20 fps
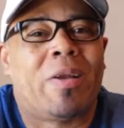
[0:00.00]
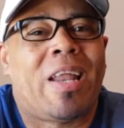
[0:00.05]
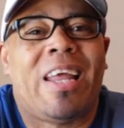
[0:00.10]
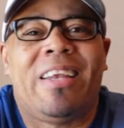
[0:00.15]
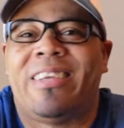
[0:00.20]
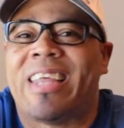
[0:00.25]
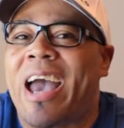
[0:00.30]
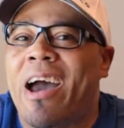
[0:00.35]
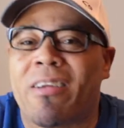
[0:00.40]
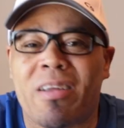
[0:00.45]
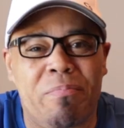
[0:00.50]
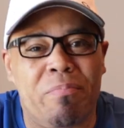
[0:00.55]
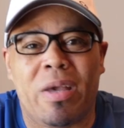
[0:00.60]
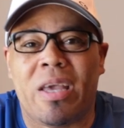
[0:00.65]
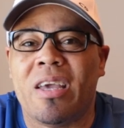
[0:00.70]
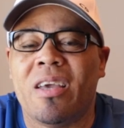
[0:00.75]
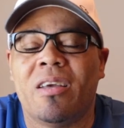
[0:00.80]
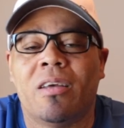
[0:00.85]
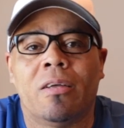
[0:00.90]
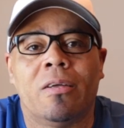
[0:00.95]
So when they doubted
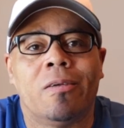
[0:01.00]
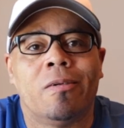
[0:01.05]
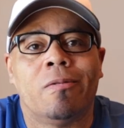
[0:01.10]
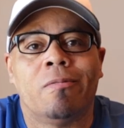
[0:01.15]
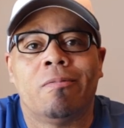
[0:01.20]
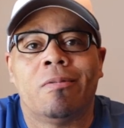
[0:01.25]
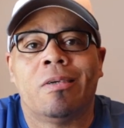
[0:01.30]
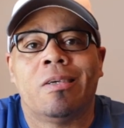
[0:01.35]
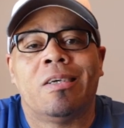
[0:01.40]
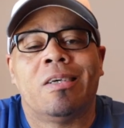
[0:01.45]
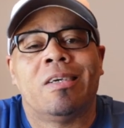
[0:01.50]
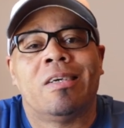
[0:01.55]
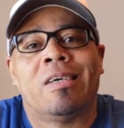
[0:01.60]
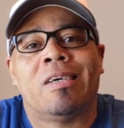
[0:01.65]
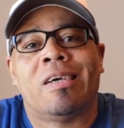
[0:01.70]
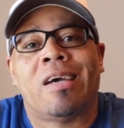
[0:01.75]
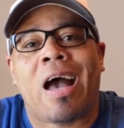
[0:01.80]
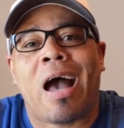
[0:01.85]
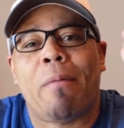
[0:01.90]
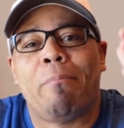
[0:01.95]
me,
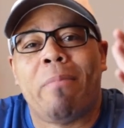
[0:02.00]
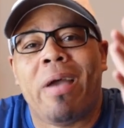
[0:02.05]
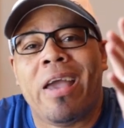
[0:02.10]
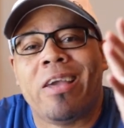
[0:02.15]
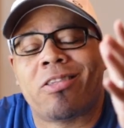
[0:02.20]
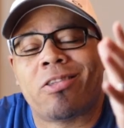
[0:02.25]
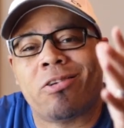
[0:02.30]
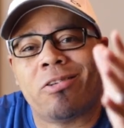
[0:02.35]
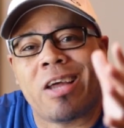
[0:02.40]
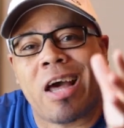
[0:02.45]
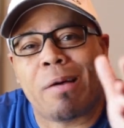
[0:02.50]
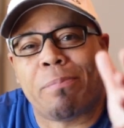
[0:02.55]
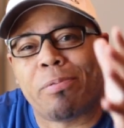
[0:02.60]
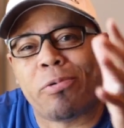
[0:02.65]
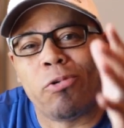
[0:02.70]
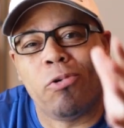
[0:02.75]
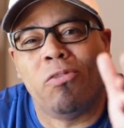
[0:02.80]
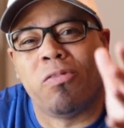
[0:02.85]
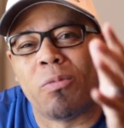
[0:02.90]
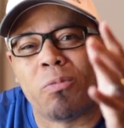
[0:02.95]
I made sure that
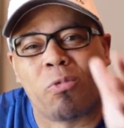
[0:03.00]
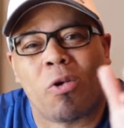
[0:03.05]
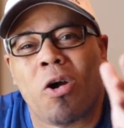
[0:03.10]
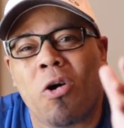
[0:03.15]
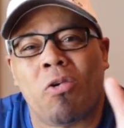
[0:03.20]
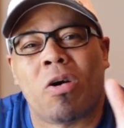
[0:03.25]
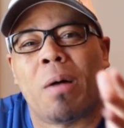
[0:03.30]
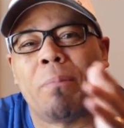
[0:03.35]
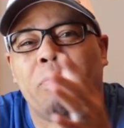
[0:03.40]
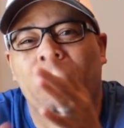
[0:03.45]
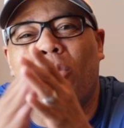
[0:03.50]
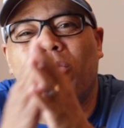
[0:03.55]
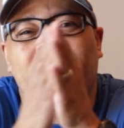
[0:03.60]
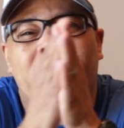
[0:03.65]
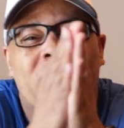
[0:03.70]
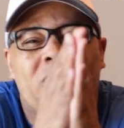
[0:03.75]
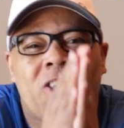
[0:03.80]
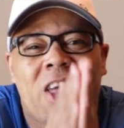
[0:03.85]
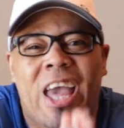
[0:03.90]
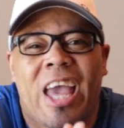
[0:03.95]
I proved them wrong. I
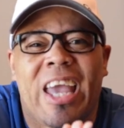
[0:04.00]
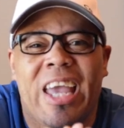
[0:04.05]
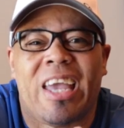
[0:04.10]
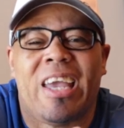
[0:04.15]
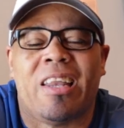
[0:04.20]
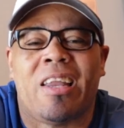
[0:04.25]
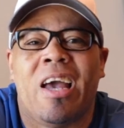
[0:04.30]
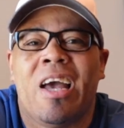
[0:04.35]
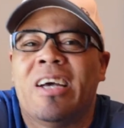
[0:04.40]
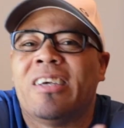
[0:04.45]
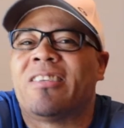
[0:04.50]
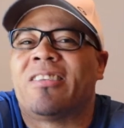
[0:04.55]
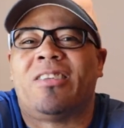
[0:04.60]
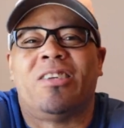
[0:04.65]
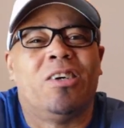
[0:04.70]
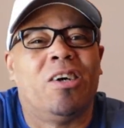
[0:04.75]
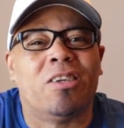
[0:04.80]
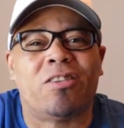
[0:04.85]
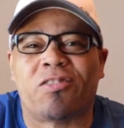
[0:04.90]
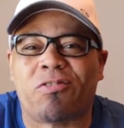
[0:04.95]
broke the chain,
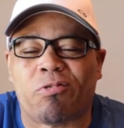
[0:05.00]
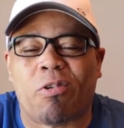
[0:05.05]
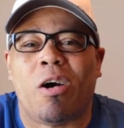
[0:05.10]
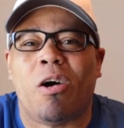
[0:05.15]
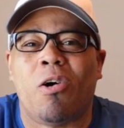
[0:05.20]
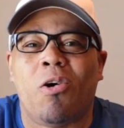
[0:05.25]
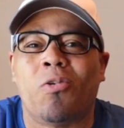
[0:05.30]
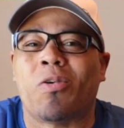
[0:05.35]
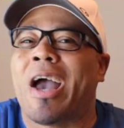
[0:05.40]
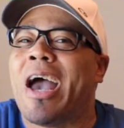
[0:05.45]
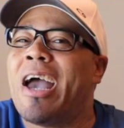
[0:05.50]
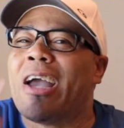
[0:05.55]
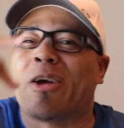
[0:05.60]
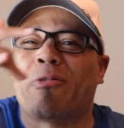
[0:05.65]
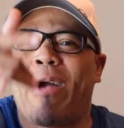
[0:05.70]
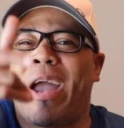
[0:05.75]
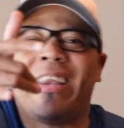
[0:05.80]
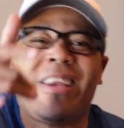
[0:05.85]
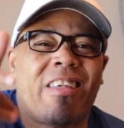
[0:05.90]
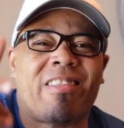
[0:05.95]
stood strong.
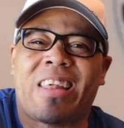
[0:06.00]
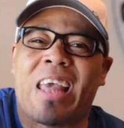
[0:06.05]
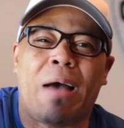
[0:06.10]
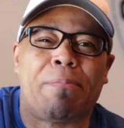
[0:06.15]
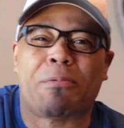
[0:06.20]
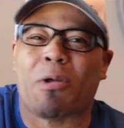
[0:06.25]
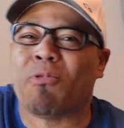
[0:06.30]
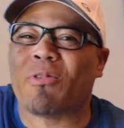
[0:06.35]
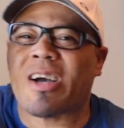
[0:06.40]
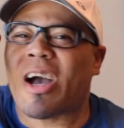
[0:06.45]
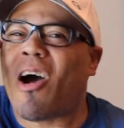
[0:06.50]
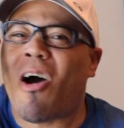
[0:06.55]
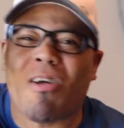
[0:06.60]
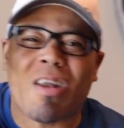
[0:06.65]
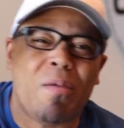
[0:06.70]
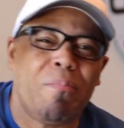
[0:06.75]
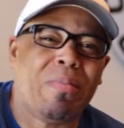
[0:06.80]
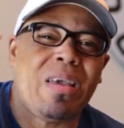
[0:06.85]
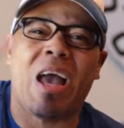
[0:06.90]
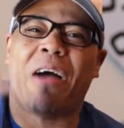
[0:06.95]
Greatness kept on
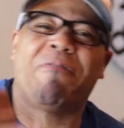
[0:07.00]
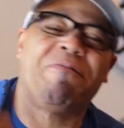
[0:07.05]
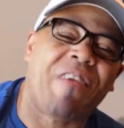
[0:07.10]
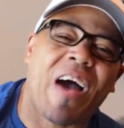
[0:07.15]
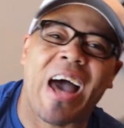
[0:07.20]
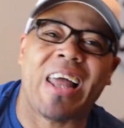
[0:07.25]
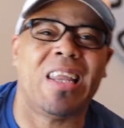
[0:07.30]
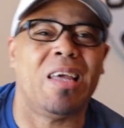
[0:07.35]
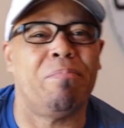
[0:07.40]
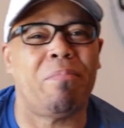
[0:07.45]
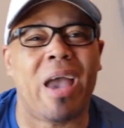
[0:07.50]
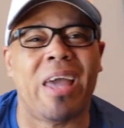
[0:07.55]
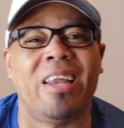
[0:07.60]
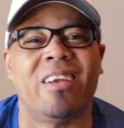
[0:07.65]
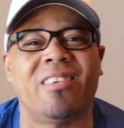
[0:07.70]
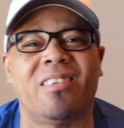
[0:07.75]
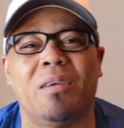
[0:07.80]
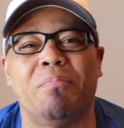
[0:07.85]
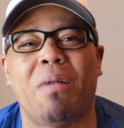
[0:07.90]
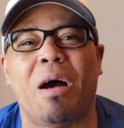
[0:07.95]
calling me. I finally
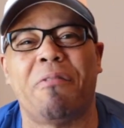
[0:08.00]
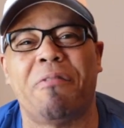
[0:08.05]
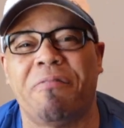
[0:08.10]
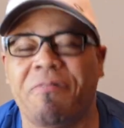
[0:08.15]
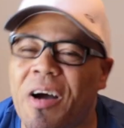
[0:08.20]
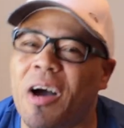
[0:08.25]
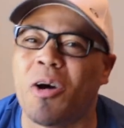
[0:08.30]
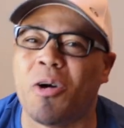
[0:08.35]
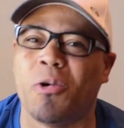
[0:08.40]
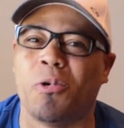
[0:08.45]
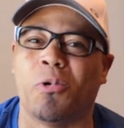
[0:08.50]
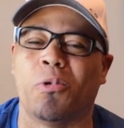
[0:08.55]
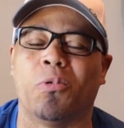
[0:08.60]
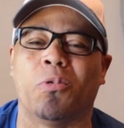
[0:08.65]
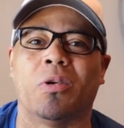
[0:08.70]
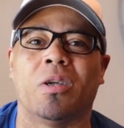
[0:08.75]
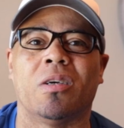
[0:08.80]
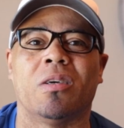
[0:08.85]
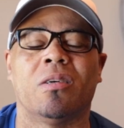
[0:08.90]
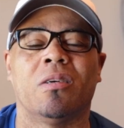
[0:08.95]
made it to my
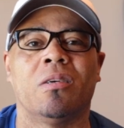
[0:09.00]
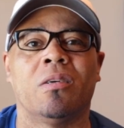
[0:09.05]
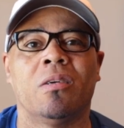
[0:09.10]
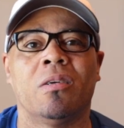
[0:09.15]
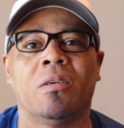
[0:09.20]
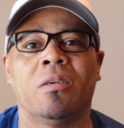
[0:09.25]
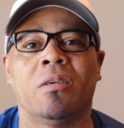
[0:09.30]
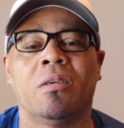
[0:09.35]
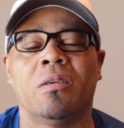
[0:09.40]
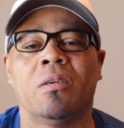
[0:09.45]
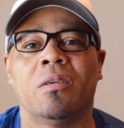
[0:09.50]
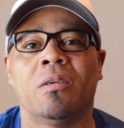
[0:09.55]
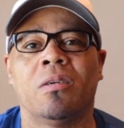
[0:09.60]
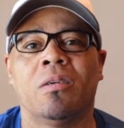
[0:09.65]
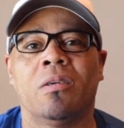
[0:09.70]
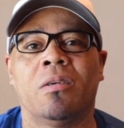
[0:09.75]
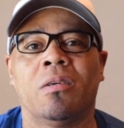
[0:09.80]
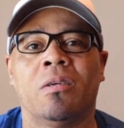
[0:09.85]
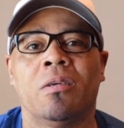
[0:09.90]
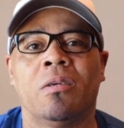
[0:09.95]
phone.
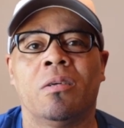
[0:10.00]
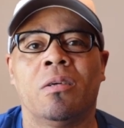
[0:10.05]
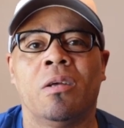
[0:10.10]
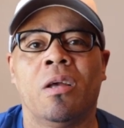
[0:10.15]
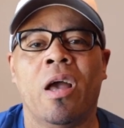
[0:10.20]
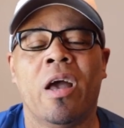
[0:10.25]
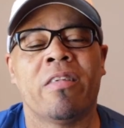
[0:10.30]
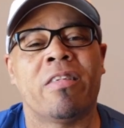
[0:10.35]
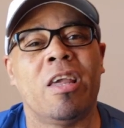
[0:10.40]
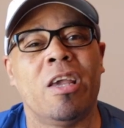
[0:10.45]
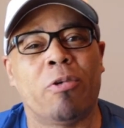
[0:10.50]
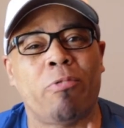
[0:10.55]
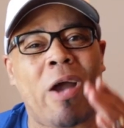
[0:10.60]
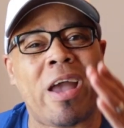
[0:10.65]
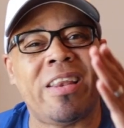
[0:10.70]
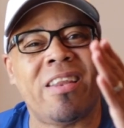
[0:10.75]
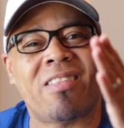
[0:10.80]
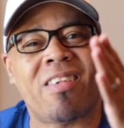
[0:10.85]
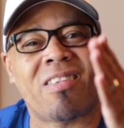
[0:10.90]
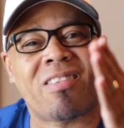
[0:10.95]
See,
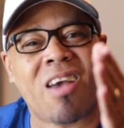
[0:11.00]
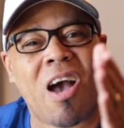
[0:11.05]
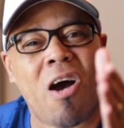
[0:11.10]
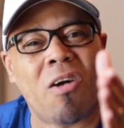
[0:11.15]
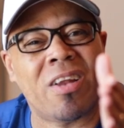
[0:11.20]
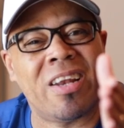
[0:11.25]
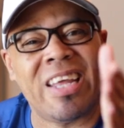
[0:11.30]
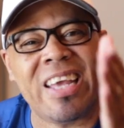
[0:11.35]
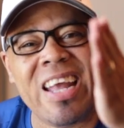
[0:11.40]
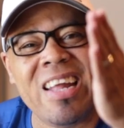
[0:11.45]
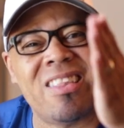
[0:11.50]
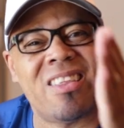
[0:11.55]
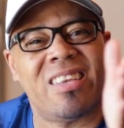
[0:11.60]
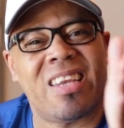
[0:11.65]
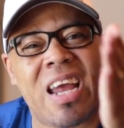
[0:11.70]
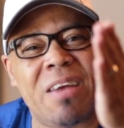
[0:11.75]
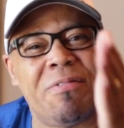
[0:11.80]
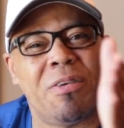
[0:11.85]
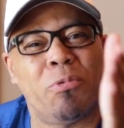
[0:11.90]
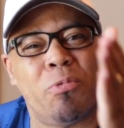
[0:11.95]
greatness is calling
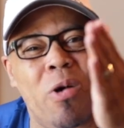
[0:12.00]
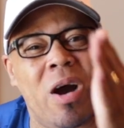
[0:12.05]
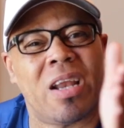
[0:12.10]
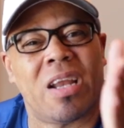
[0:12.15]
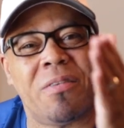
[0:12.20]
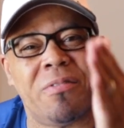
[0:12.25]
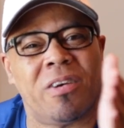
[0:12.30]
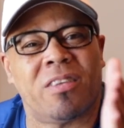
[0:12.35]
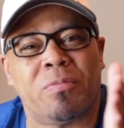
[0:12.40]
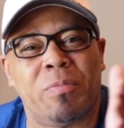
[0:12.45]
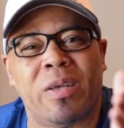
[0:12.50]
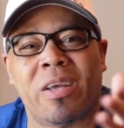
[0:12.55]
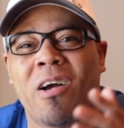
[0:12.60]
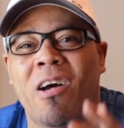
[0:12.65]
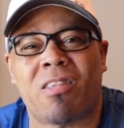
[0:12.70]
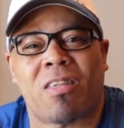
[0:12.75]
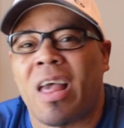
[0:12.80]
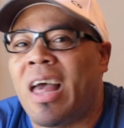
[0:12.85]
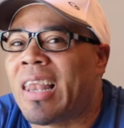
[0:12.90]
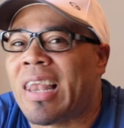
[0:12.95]
each and every one of us
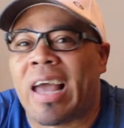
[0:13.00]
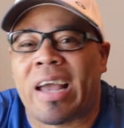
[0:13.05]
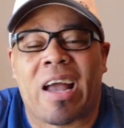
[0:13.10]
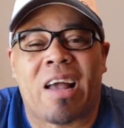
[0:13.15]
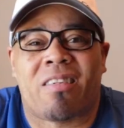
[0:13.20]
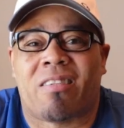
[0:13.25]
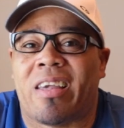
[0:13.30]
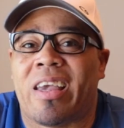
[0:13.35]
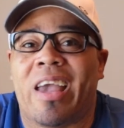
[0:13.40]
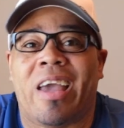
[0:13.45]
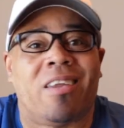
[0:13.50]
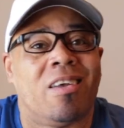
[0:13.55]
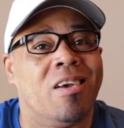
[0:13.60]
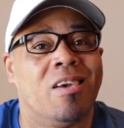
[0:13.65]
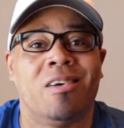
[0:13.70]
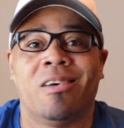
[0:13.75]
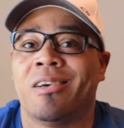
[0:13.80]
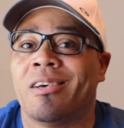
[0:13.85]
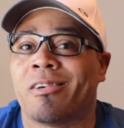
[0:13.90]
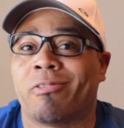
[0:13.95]
because, like I said,
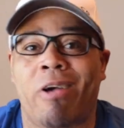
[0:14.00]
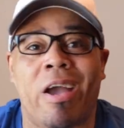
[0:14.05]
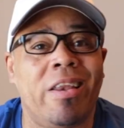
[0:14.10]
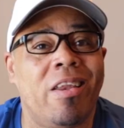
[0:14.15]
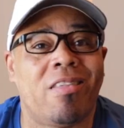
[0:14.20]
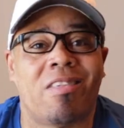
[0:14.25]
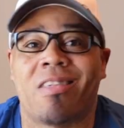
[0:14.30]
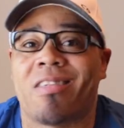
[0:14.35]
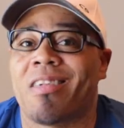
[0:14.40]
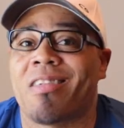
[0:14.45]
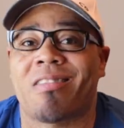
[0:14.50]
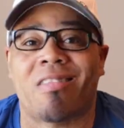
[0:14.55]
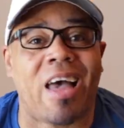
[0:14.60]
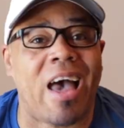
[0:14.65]
greatness is